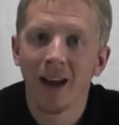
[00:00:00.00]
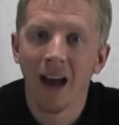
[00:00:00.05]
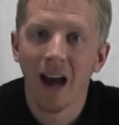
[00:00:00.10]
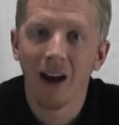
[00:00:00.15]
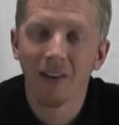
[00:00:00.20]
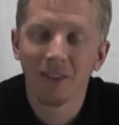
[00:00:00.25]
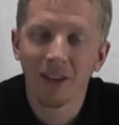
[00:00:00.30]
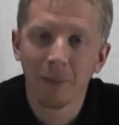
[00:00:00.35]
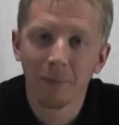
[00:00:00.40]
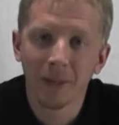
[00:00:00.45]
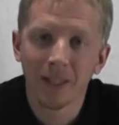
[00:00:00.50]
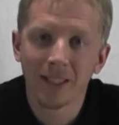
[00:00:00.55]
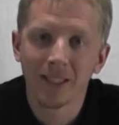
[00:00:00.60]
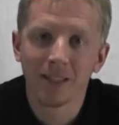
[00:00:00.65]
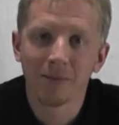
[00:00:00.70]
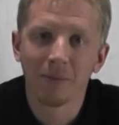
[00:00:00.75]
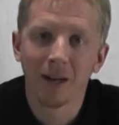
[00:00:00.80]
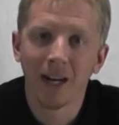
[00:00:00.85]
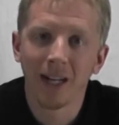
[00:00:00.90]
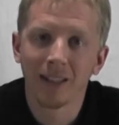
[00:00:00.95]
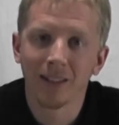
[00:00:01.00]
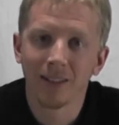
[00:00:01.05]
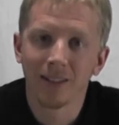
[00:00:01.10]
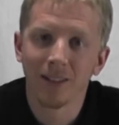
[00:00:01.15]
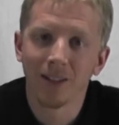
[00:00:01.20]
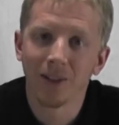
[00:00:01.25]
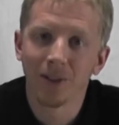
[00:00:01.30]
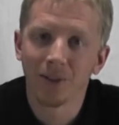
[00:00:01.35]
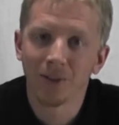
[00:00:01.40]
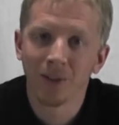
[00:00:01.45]
Have that peace of mind to
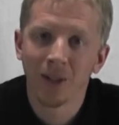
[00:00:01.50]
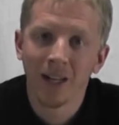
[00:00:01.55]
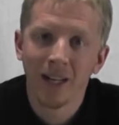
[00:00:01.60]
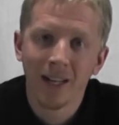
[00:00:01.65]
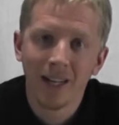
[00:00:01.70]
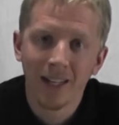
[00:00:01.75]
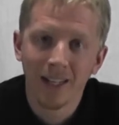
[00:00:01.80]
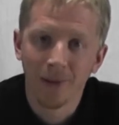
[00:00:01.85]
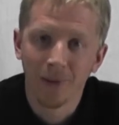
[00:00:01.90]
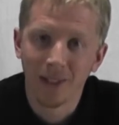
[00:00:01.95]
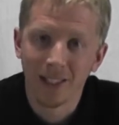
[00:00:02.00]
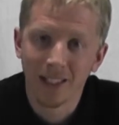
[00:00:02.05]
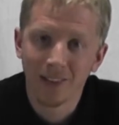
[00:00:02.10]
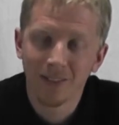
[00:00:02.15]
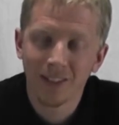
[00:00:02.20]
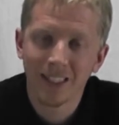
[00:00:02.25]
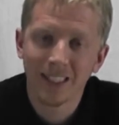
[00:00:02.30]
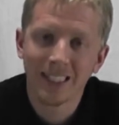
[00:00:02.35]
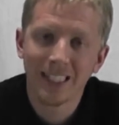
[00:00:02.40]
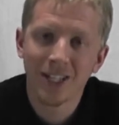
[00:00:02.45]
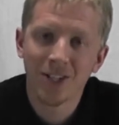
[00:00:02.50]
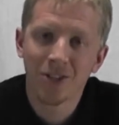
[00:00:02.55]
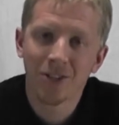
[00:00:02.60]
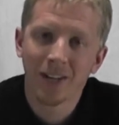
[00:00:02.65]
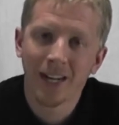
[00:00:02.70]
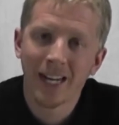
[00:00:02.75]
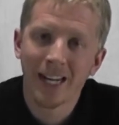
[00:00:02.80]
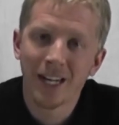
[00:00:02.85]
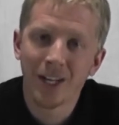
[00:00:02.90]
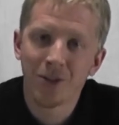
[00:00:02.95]
know, we live in a digital
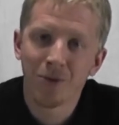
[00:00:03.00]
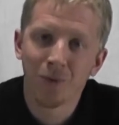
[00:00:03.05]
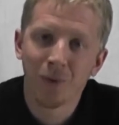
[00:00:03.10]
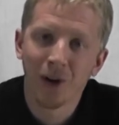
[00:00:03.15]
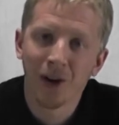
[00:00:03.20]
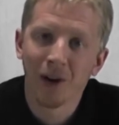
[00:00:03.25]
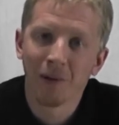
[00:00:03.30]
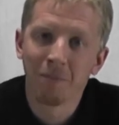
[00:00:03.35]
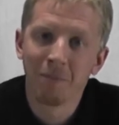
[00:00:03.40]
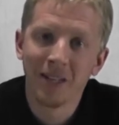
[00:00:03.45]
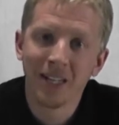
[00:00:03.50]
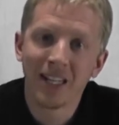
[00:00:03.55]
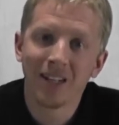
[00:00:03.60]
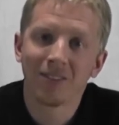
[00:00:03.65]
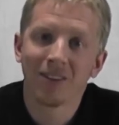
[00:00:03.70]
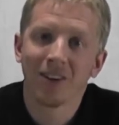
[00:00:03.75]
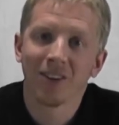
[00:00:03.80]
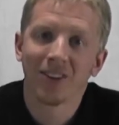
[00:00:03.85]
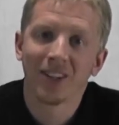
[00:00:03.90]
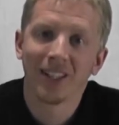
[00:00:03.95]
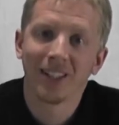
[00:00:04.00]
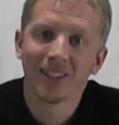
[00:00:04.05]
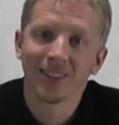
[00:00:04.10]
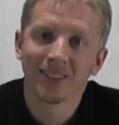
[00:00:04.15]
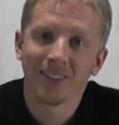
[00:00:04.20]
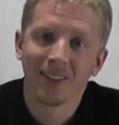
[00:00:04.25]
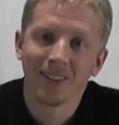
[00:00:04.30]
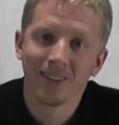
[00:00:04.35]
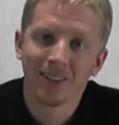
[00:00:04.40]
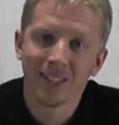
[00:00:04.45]
age where many of our
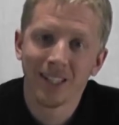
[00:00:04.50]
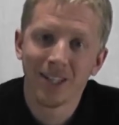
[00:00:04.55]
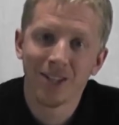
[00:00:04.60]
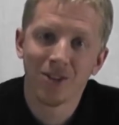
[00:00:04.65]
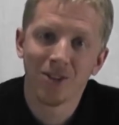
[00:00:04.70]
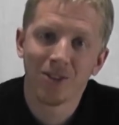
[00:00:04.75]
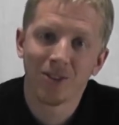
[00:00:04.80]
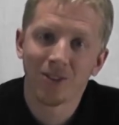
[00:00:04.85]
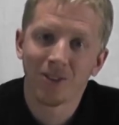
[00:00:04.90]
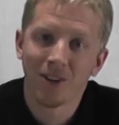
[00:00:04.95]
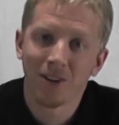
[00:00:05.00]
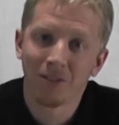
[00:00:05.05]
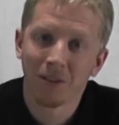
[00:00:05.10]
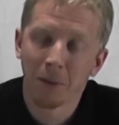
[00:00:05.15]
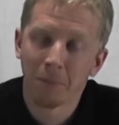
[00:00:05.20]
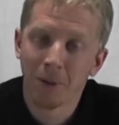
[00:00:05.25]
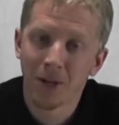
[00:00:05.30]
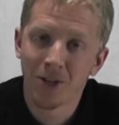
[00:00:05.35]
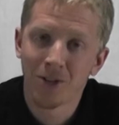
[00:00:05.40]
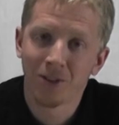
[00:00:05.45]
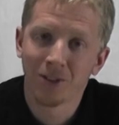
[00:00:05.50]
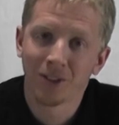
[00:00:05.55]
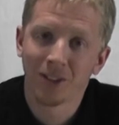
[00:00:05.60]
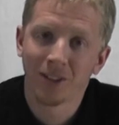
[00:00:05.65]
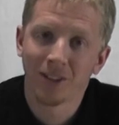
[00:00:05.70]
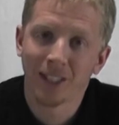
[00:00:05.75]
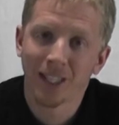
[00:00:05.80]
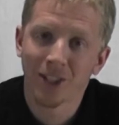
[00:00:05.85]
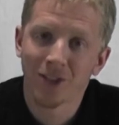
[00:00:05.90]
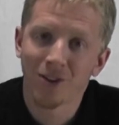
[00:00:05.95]
things are digital, all of our pictures
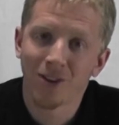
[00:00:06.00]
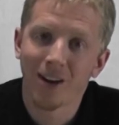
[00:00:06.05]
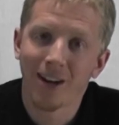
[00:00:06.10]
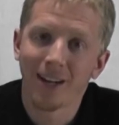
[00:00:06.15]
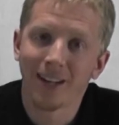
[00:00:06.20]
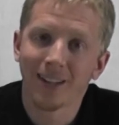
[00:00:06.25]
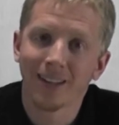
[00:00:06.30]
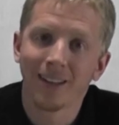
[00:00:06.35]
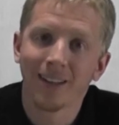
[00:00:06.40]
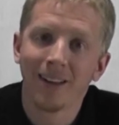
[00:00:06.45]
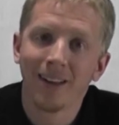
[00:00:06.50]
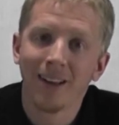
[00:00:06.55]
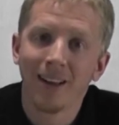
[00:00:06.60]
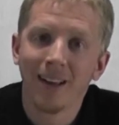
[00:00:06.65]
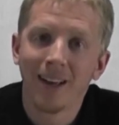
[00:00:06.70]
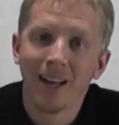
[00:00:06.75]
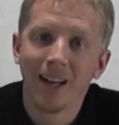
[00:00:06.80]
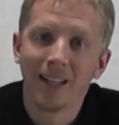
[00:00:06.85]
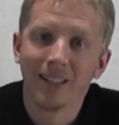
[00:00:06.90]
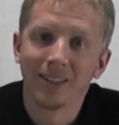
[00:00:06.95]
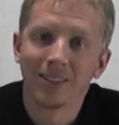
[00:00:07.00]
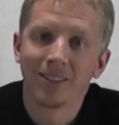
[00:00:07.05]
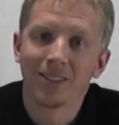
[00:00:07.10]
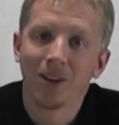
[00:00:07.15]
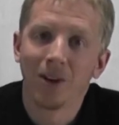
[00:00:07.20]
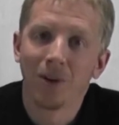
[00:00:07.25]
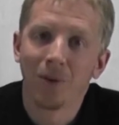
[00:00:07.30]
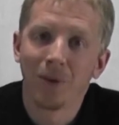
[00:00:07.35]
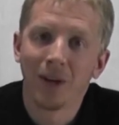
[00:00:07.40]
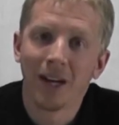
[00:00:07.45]
are electronic, and
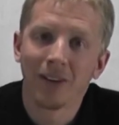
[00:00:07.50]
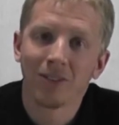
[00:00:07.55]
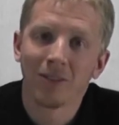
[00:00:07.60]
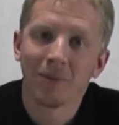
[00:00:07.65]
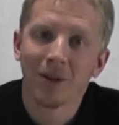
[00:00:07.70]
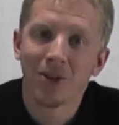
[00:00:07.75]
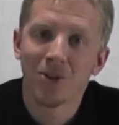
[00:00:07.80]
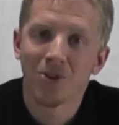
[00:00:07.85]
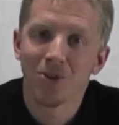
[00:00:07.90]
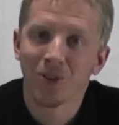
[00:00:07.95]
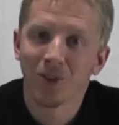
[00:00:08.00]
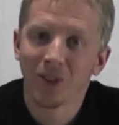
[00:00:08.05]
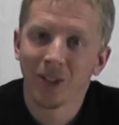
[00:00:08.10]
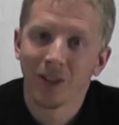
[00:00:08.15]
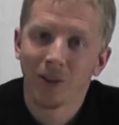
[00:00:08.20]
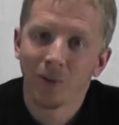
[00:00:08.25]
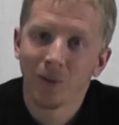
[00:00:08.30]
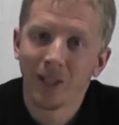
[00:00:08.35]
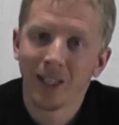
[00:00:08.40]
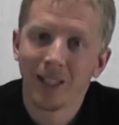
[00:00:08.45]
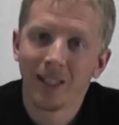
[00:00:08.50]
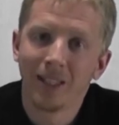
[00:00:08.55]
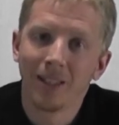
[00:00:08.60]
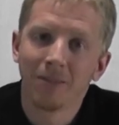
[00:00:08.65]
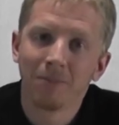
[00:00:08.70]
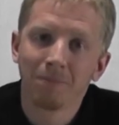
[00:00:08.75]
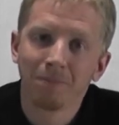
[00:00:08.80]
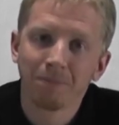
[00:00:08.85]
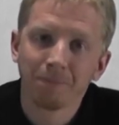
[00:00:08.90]
so we have to make sure that we